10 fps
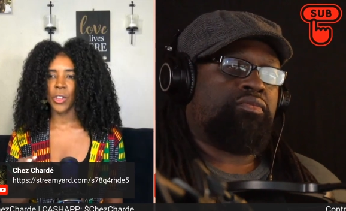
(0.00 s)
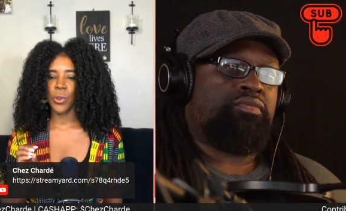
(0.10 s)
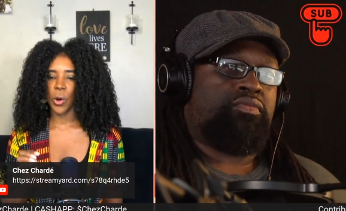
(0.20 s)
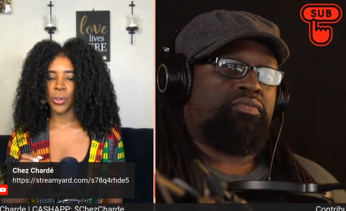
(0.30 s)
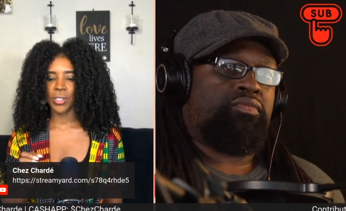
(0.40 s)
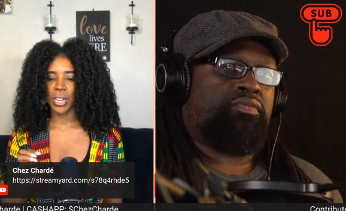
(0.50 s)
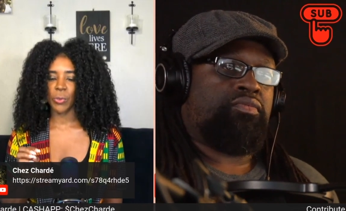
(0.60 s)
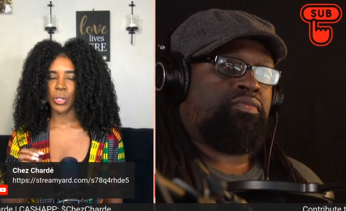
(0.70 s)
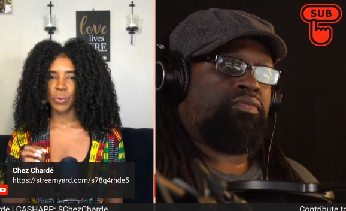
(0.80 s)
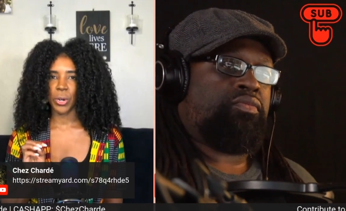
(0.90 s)
Speaker 1: noticed that it
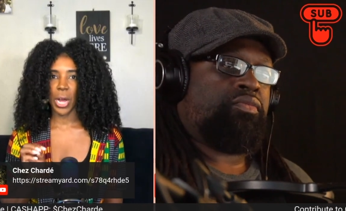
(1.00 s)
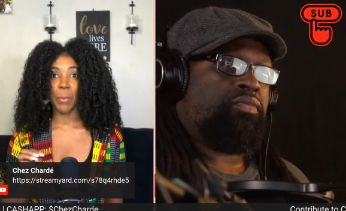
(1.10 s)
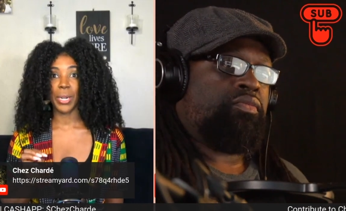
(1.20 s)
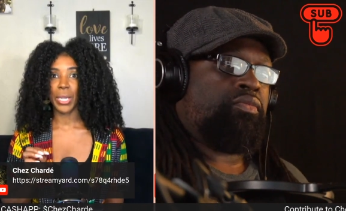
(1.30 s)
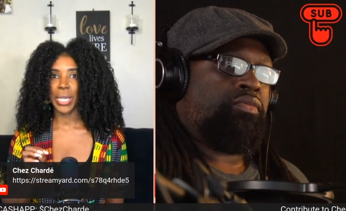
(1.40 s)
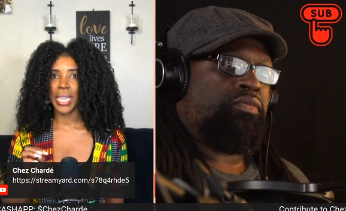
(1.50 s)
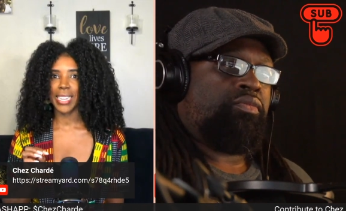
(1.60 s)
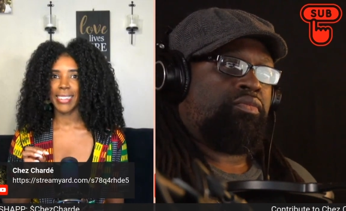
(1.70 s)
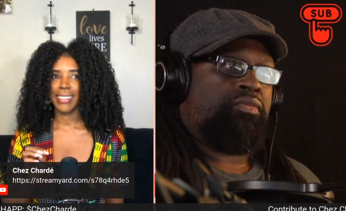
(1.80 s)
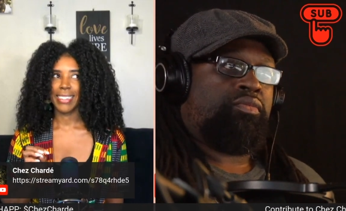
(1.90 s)
was
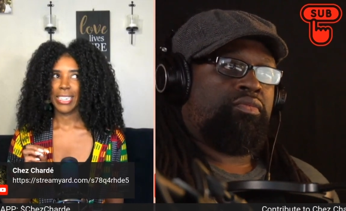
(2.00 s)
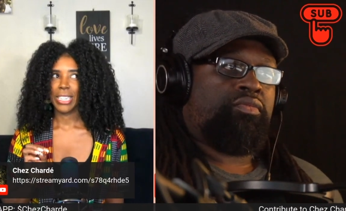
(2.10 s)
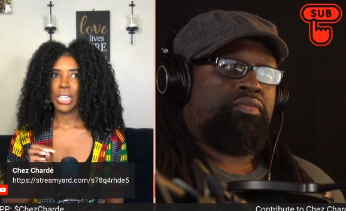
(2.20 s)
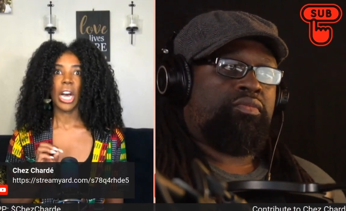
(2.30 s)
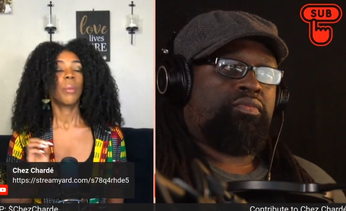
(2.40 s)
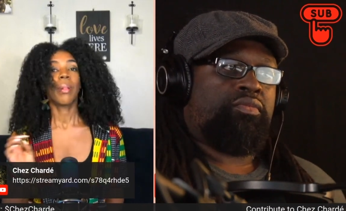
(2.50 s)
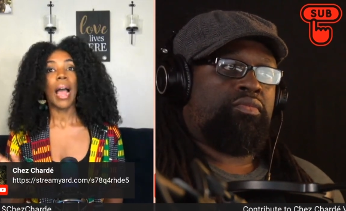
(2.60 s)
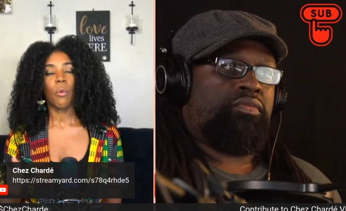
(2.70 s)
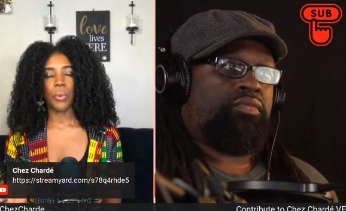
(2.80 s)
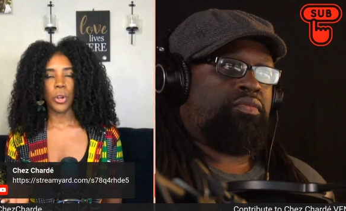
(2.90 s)
predominantly
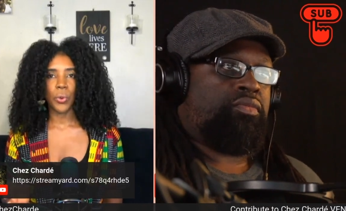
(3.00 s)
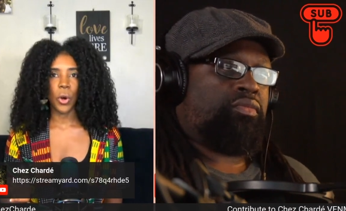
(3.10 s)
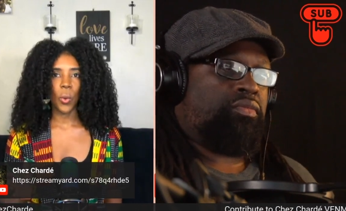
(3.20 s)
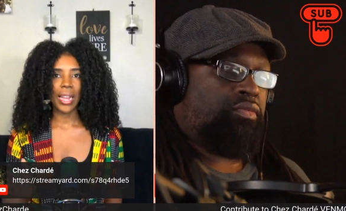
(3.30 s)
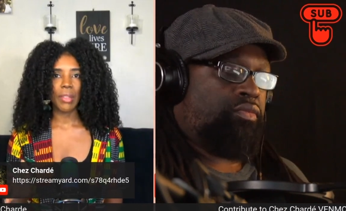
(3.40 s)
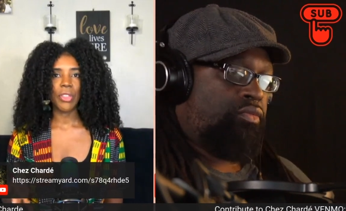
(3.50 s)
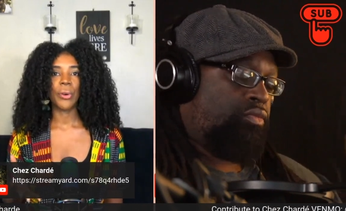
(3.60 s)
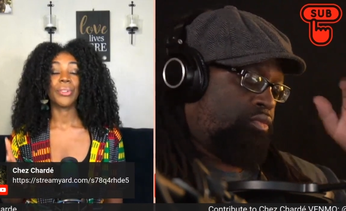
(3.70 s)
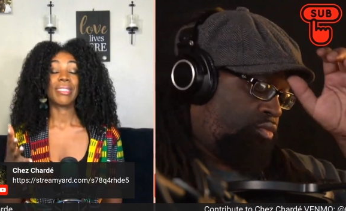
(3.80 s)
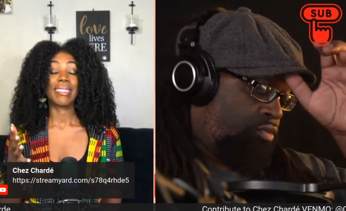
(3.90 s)
non-black women who were going in
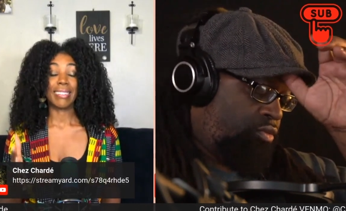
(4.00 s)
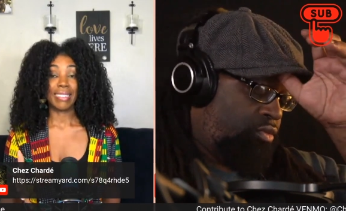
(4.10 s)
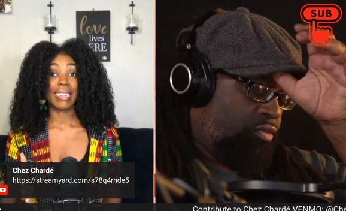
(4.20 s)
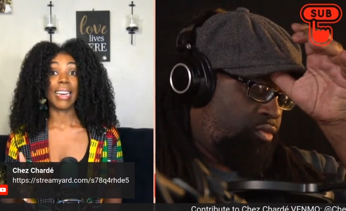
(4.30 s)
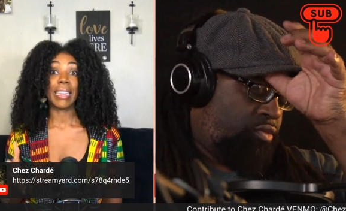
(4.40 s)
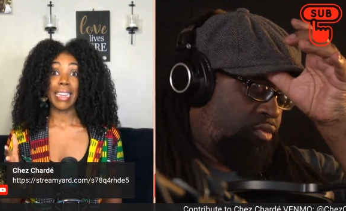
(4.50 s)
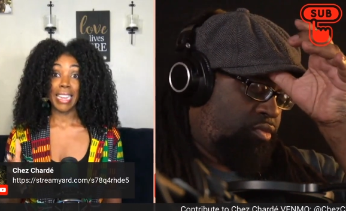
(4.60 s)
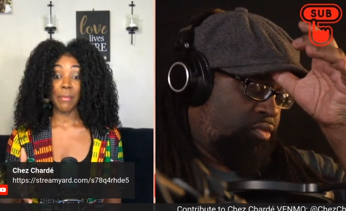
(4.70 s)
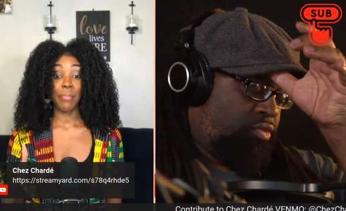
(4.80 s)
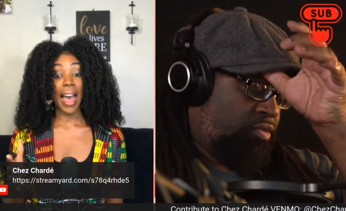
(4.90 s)
there
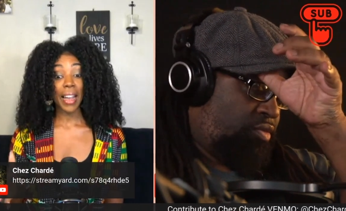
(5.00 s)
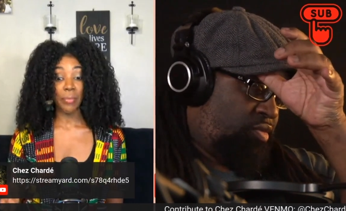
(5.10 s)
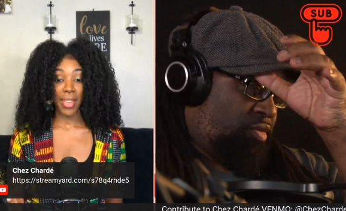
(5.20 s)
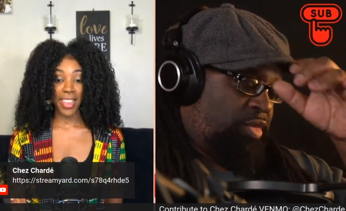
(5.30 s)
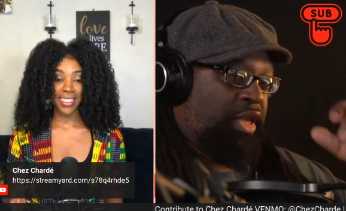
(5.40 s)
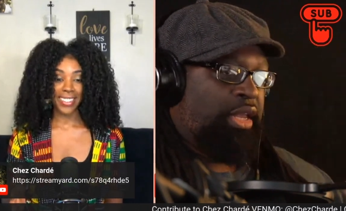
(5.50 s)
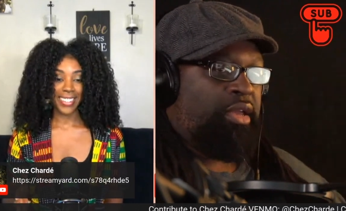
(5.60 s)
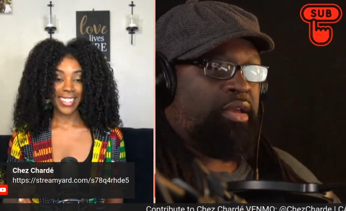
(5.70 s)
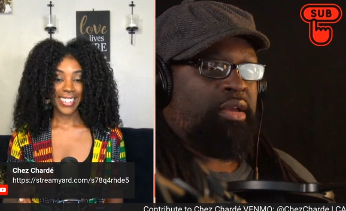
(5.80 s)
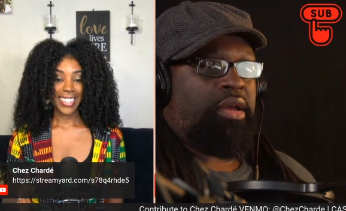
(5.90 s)
studying black men.
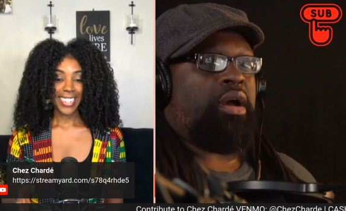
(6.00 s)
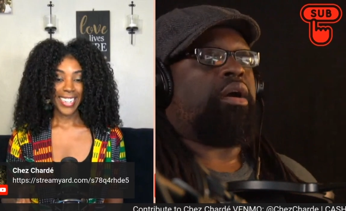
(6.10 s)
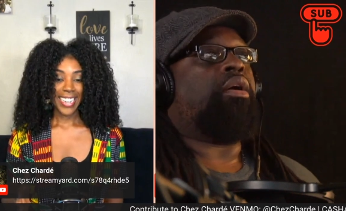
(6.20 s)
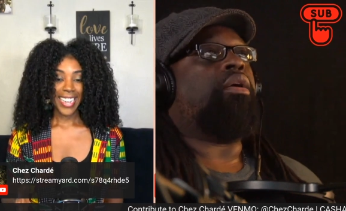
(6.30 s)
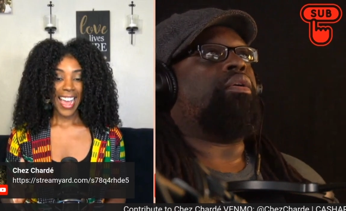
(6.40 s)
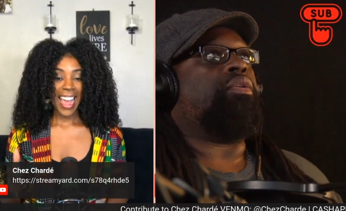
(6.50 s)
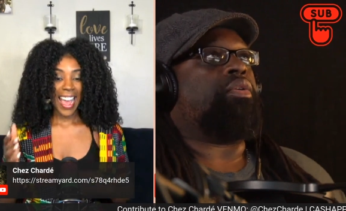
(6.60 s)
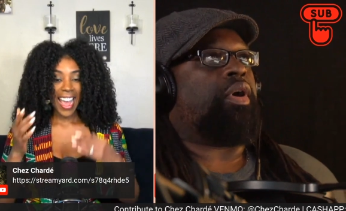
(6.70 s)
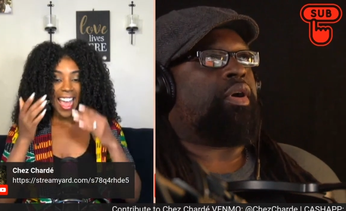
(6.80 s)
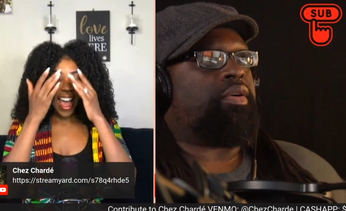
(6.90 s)
Speaker 2: Oh,
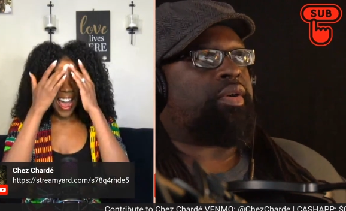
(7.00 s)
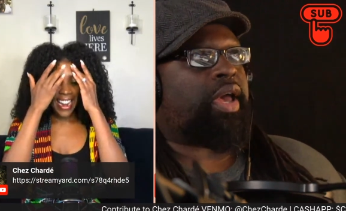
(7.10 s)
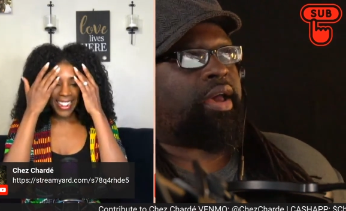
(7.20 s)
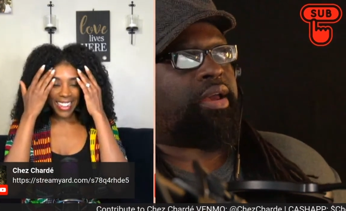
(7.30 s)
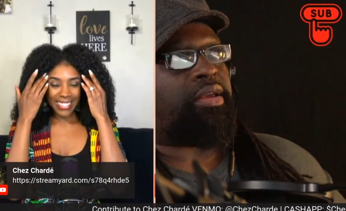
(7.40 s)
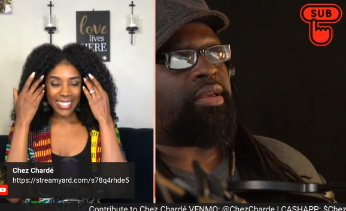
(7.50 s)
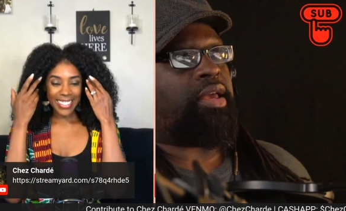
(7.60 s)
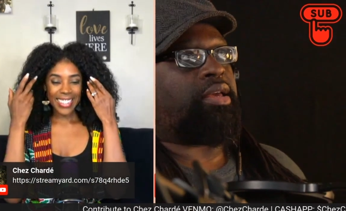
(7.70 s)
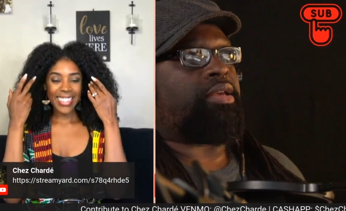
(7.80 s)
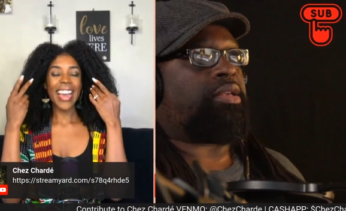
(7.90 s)
oh okay.
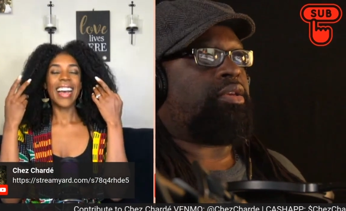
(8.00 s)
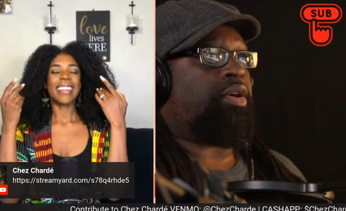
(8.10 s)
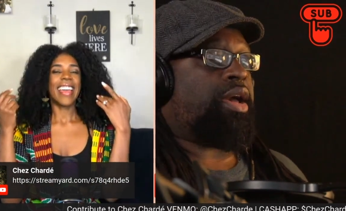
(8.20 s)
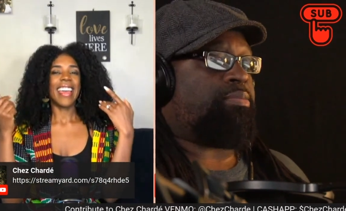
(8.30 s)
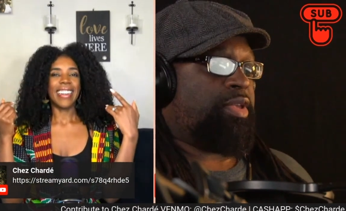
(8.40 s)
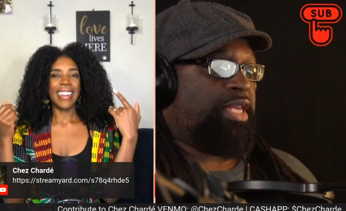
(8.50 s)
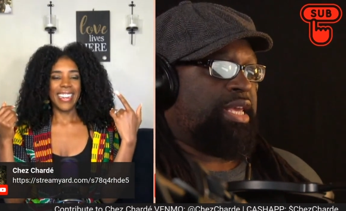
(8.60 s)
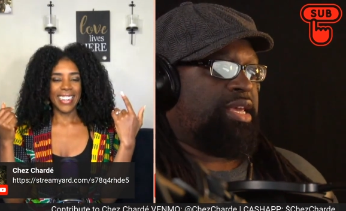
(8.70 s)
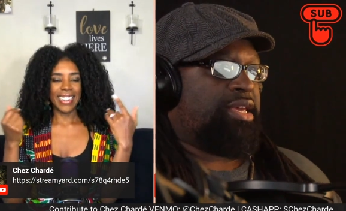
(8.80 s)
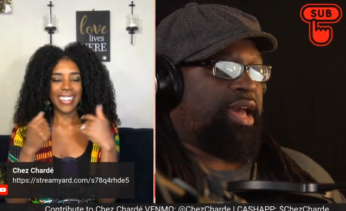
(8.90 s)
yeah. You know,
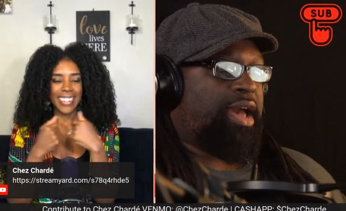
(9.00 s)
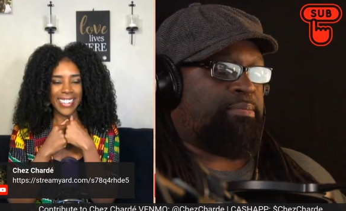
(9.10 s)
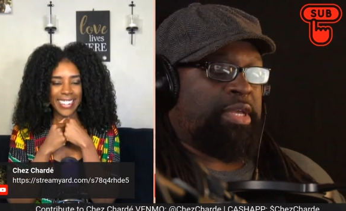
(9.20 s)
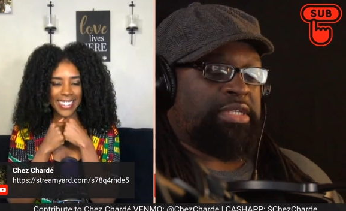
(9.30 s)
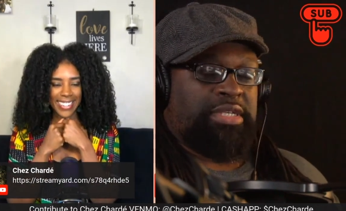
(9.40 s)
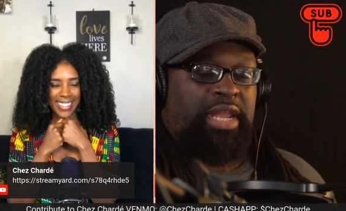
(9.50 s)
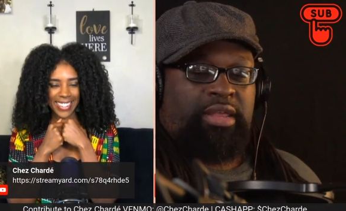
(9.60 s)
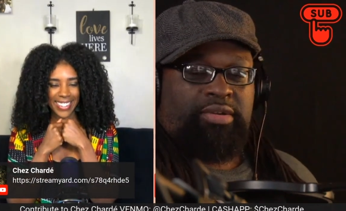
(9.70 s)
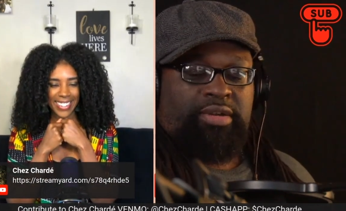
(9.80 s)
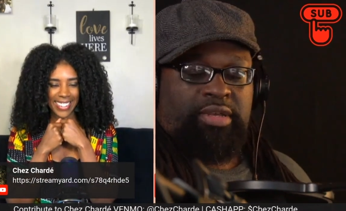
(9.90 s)
I mentioned that
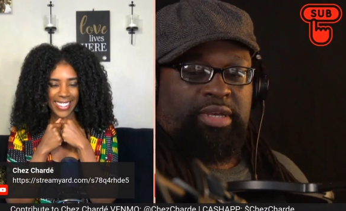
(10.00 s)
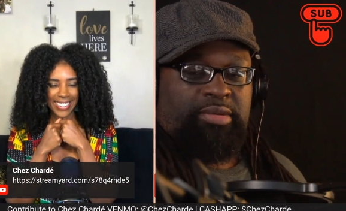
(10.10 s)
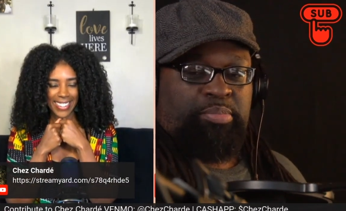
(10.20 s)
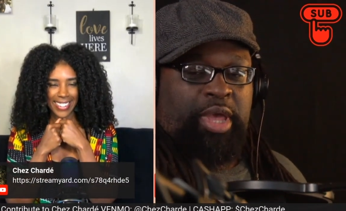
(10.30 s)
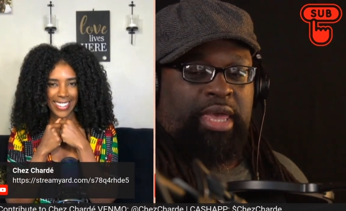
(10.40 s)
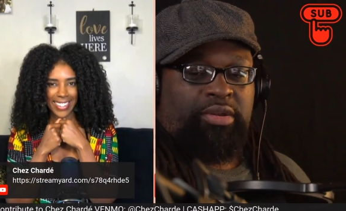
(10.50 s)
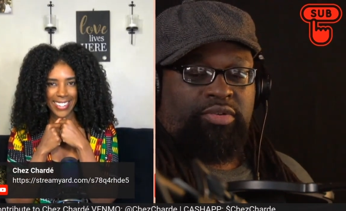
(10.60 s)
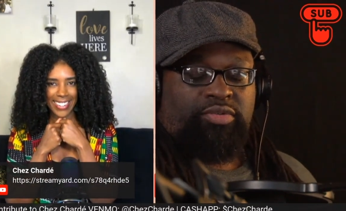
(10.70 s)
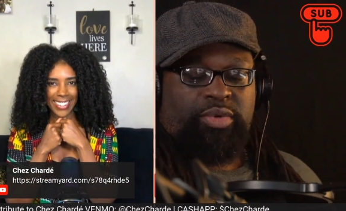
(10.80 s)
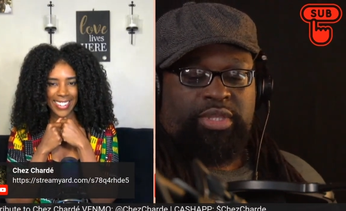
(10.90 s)
on a, a,
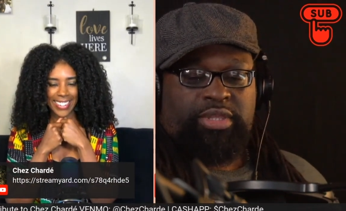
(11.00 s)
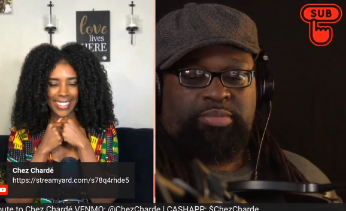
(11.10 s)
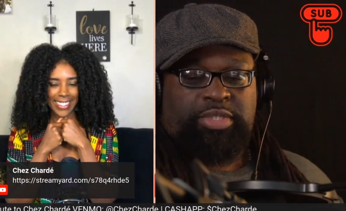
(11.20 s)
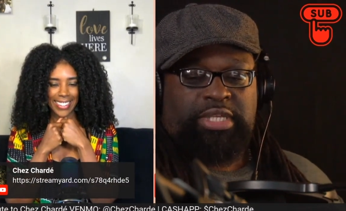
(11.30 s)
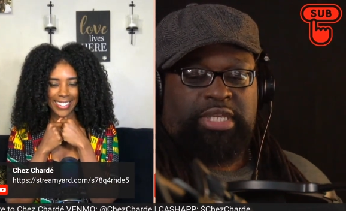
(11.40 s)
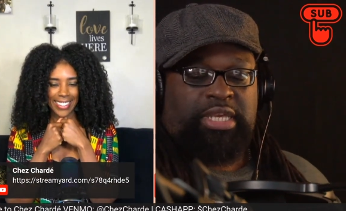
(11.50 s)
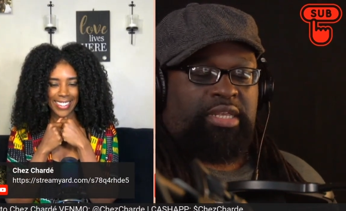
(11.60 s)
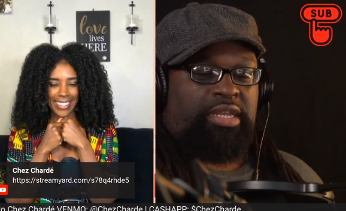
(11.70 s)
panel with Obsidian